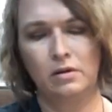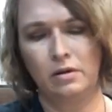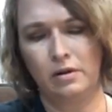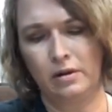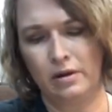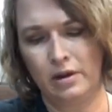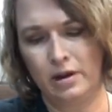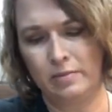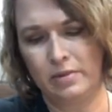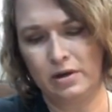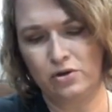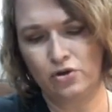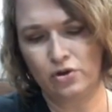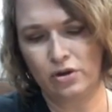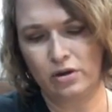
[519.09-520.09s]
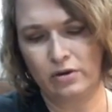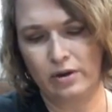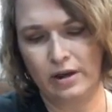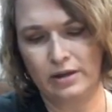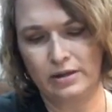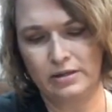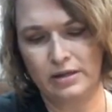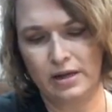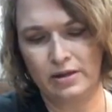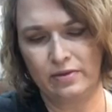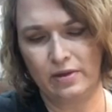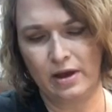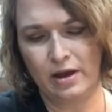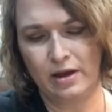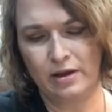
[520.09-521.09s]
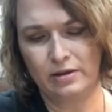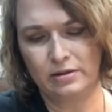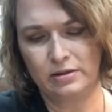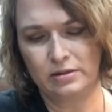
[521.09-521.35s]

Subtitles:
And I'm going to just go ahead and take that